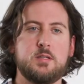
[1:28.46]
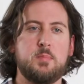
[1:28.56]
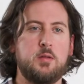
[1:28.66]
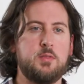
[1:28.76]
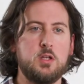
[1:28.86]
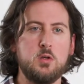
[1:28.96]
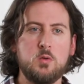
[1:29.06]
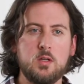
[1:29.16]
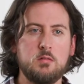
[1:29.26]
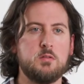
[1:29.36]
about the
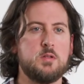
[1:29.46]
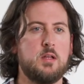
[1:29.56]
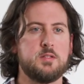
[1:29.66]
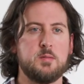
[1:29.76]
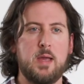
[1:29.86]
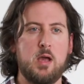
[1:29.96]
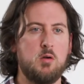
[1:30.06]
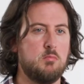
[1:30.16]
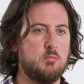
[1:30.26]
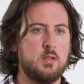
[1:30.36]
unit, you tell us
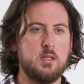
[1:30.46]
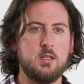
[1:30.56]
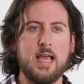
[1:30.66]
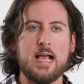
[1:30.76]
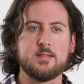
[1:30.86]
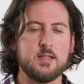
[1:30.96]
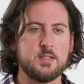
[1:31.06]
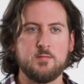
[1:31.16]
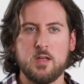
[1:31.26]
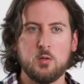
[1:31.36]
about the
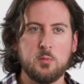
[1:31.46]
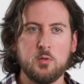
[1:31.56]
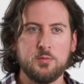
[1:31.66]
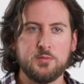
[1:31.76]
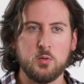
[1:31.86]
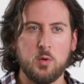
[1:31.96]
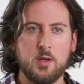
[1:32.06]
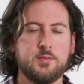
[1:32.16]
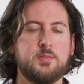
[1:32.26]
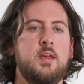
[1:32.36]
assets available to
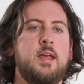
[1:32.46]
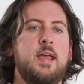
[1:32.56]
us,